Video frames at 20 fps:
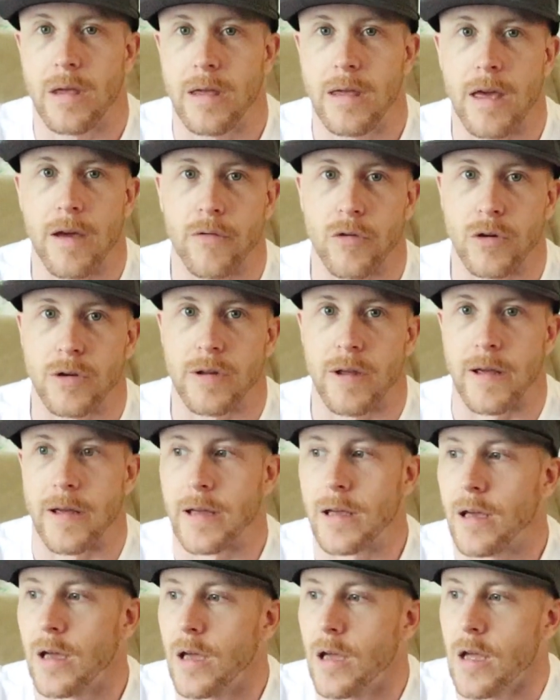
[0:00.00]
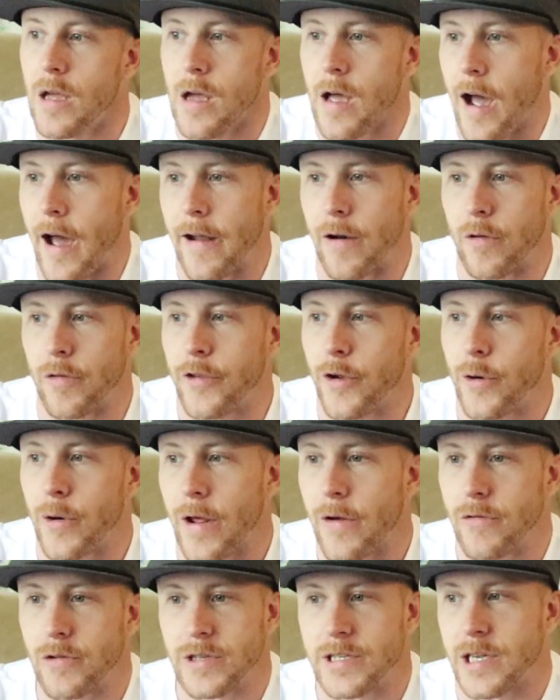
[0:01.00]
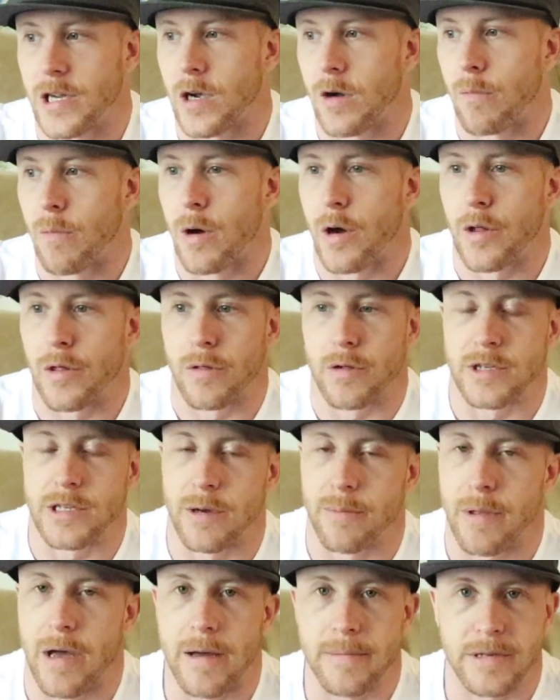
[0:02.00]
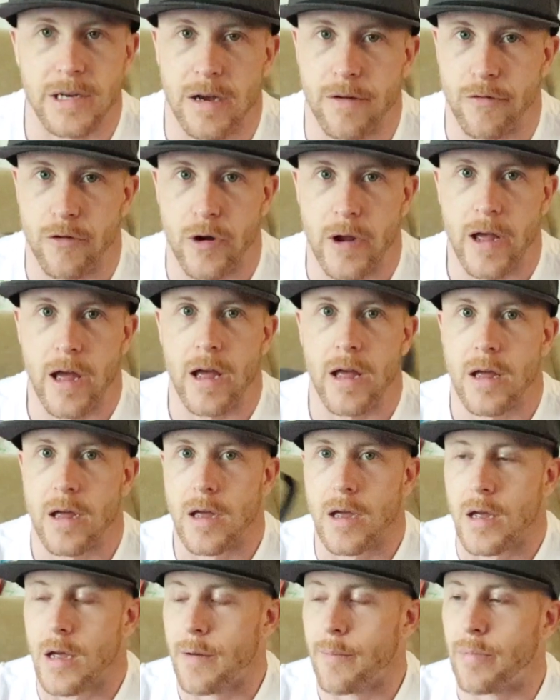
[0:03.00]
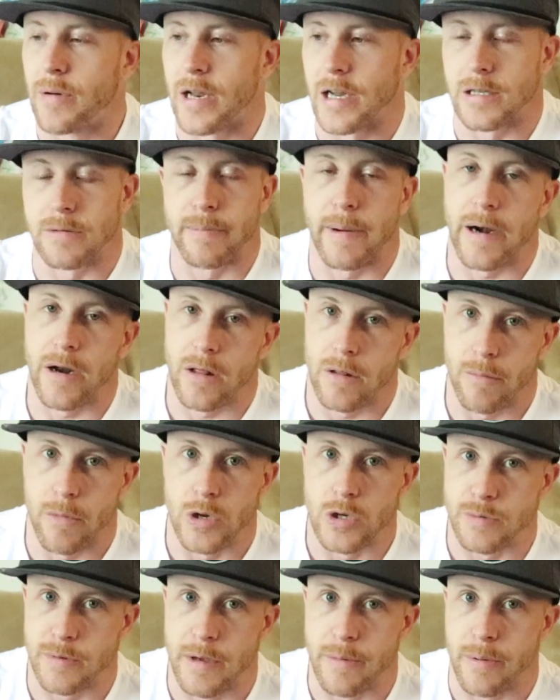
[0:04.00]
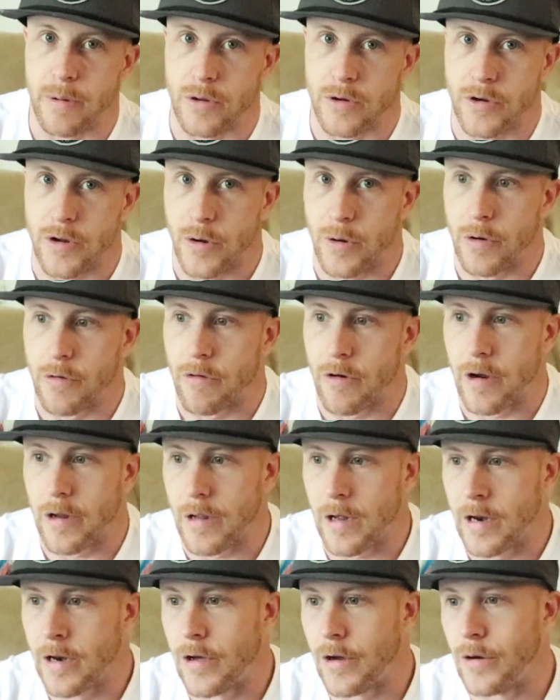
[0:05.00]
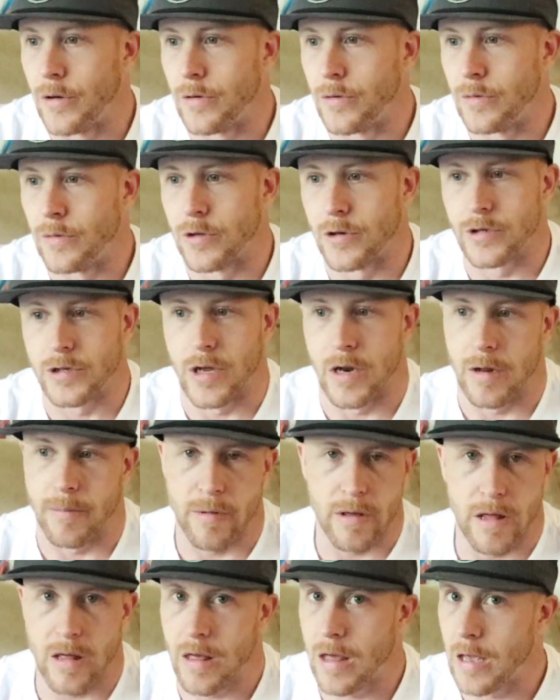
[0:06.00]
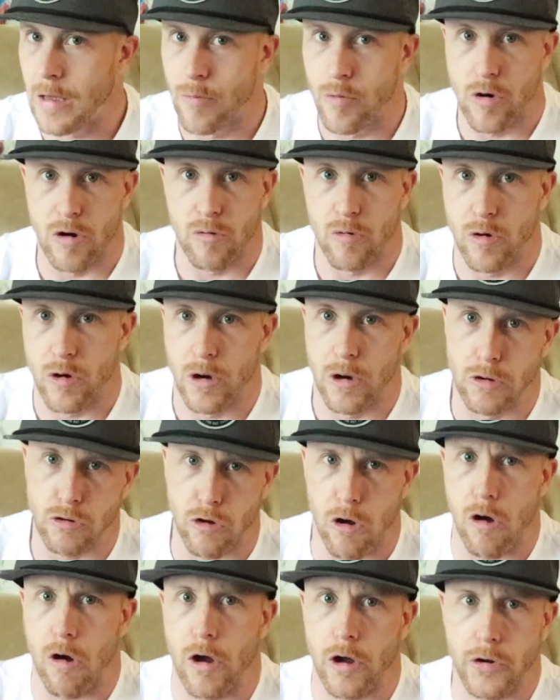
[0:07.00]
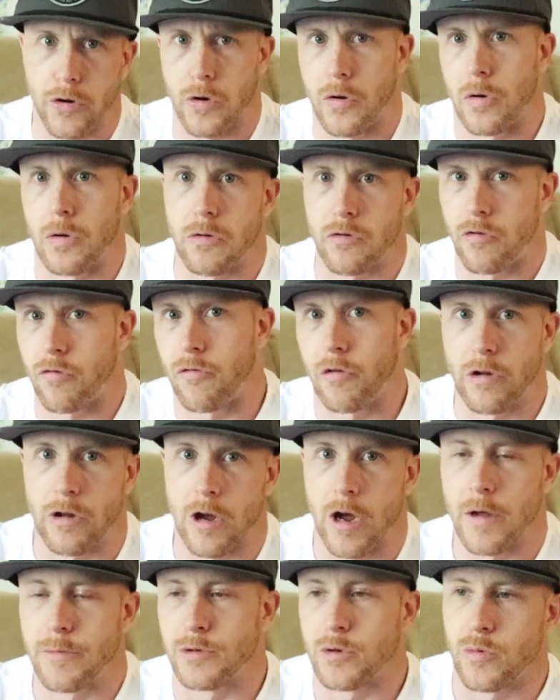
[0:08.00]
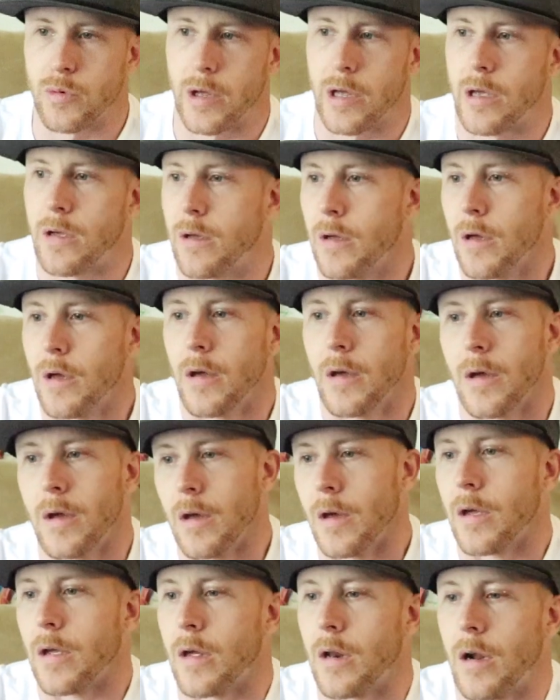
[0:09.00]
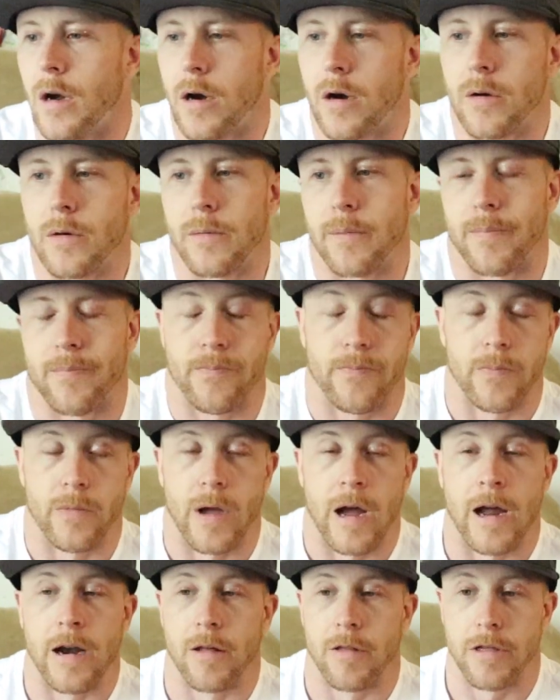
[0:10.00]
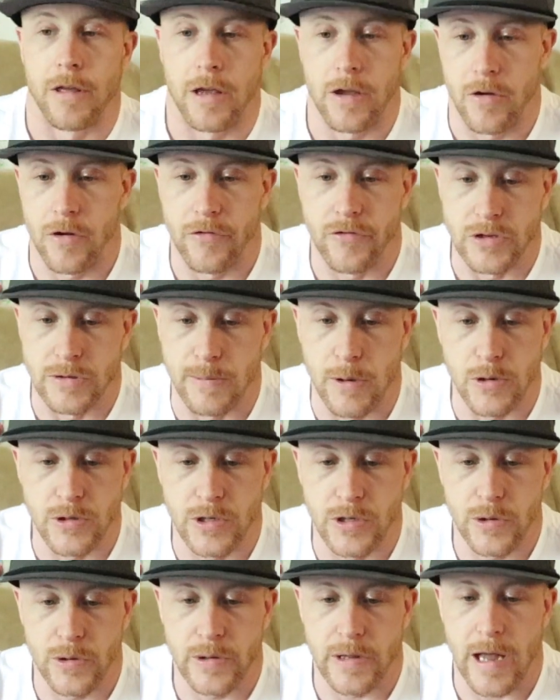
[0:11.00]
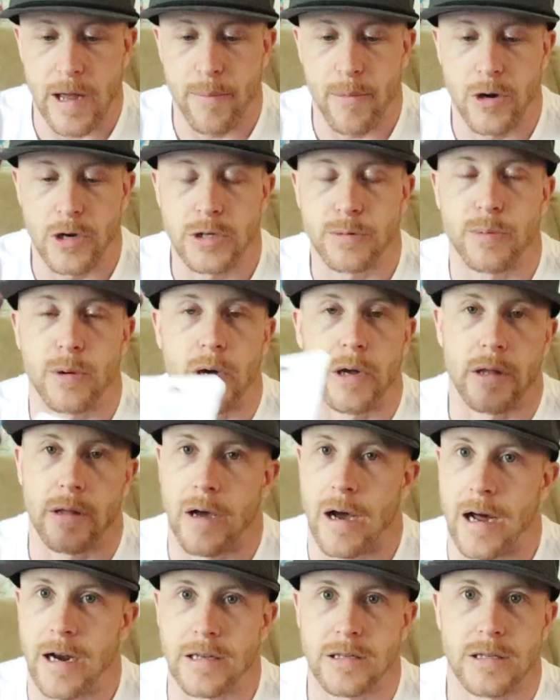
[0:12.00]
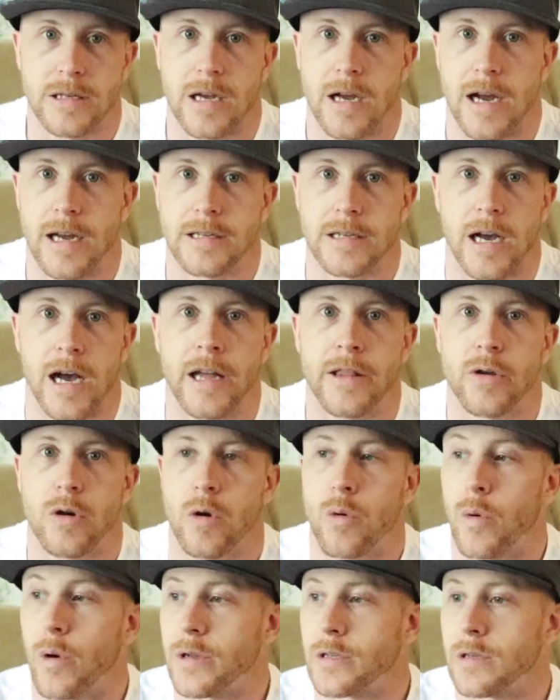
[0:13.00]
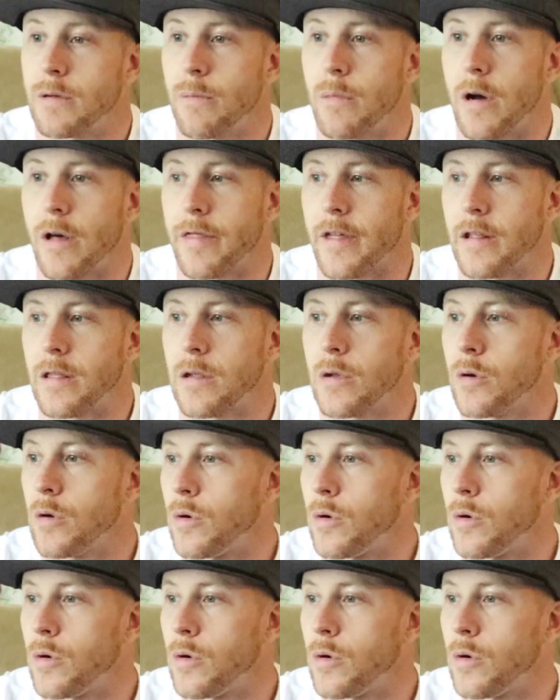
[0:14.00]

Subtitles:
give or take. I don't do it every single month. Sometimes I forget, but that's better than most people are doing, right? I know there's gonna be the keyboard words, I do it 3 times a week. I don't think you're even supposed to do it that much, but honestly, guys, I do it once a month. I